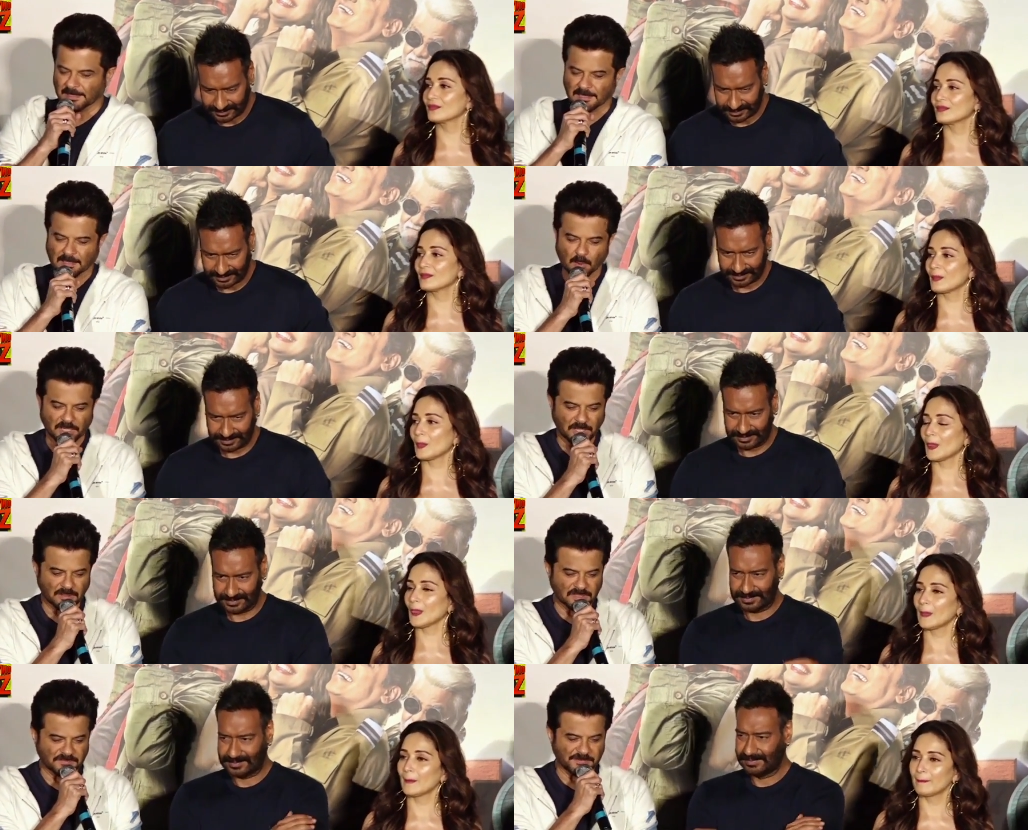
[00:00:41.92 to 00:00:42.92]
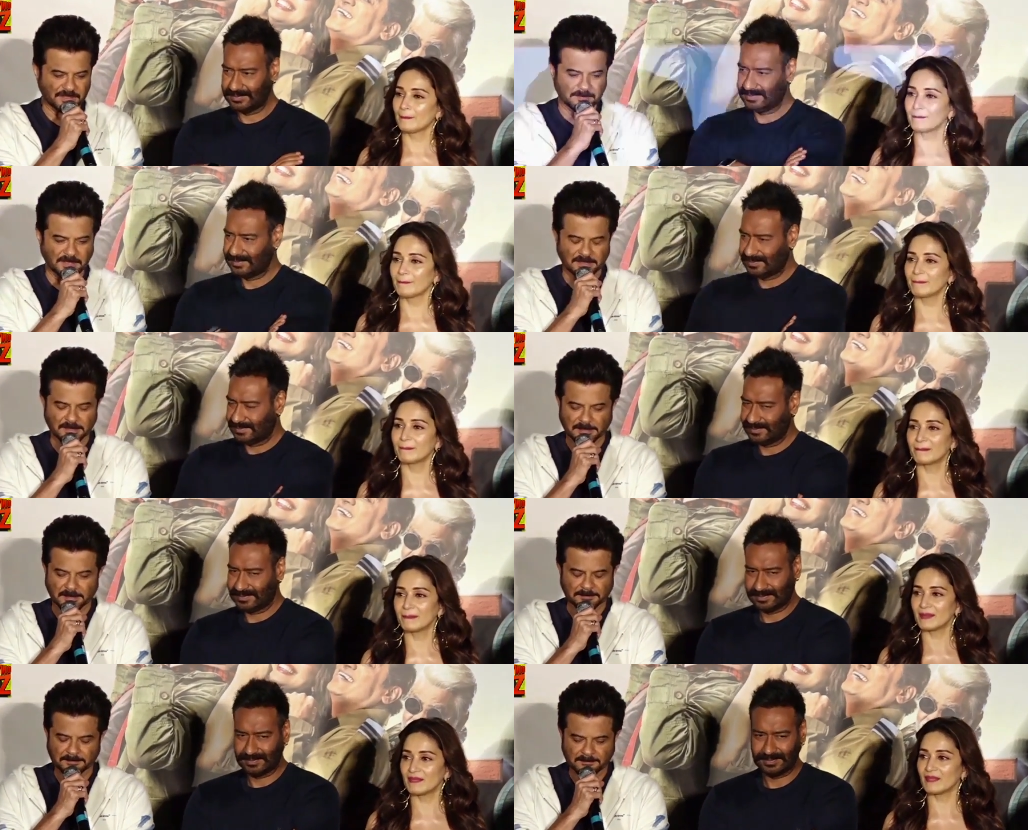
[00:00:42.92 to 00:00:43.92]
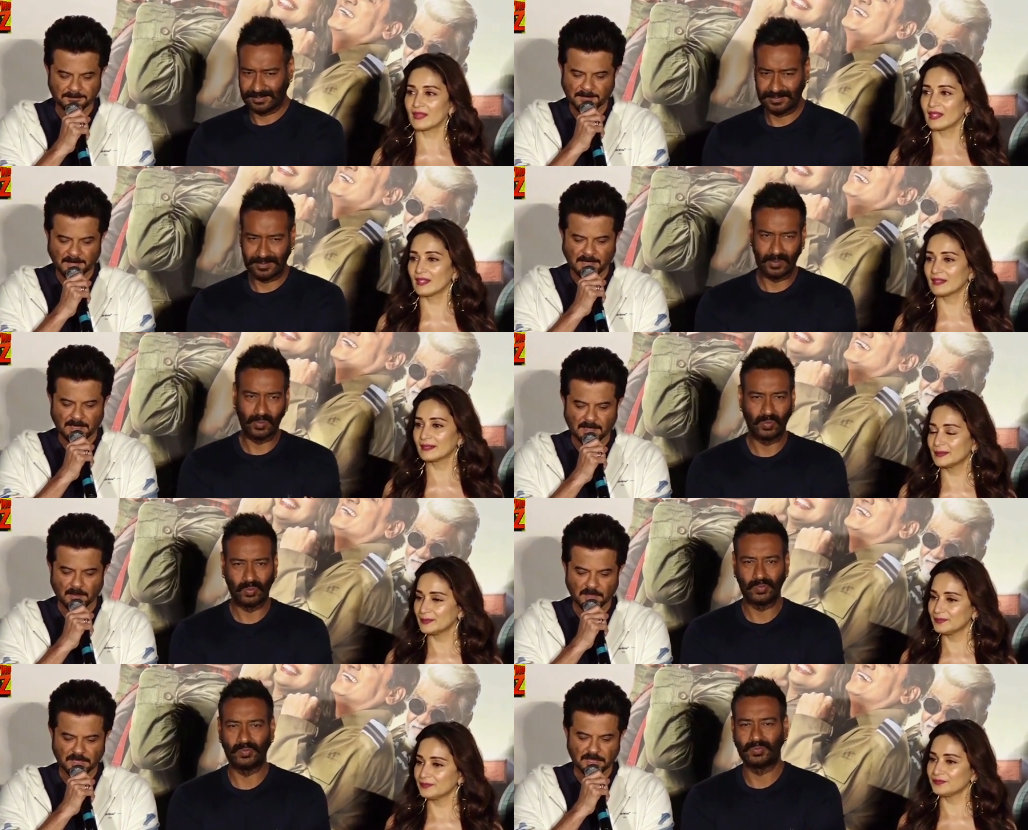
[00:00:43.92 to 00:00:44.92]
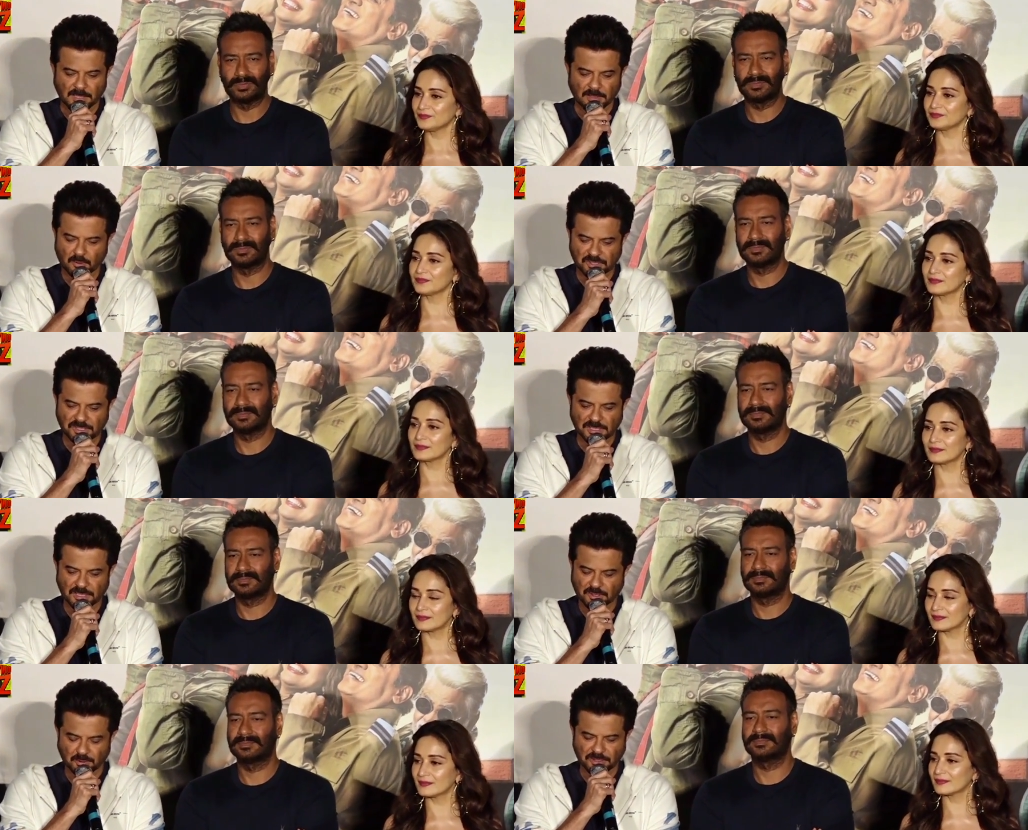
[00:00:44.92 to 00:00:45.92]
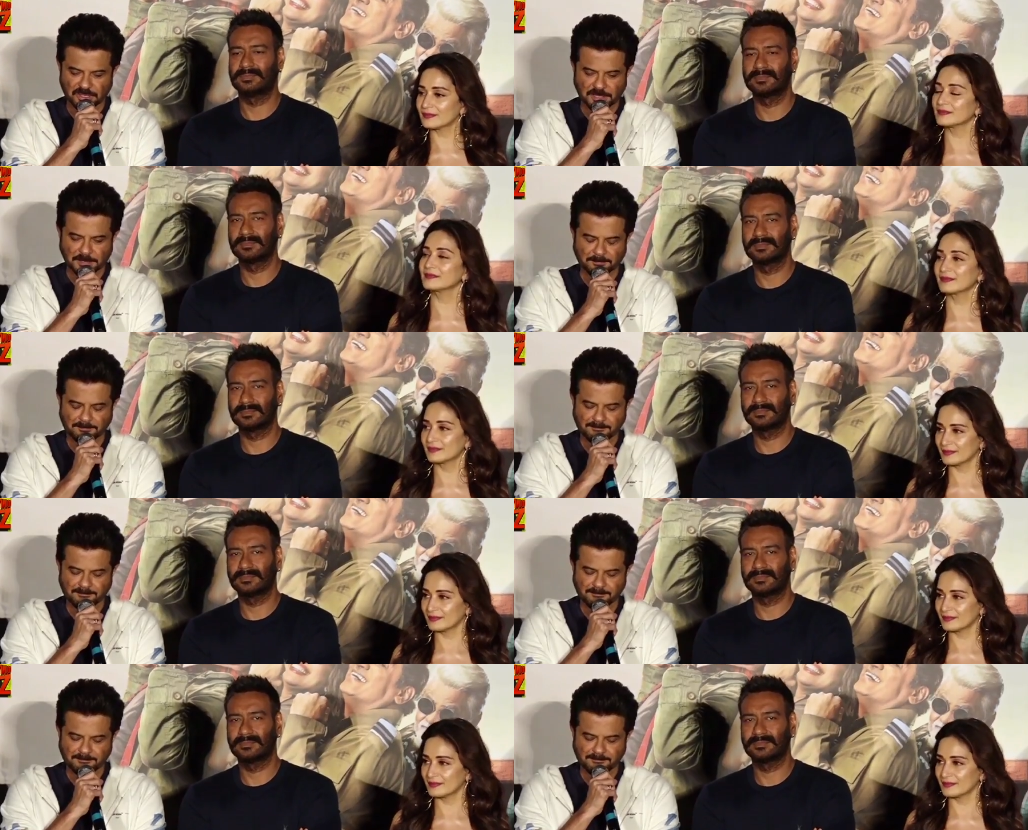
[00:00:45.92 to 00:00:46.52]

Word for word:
Speaker 1: uh, working on this film and with uh, Induji, Ashokji,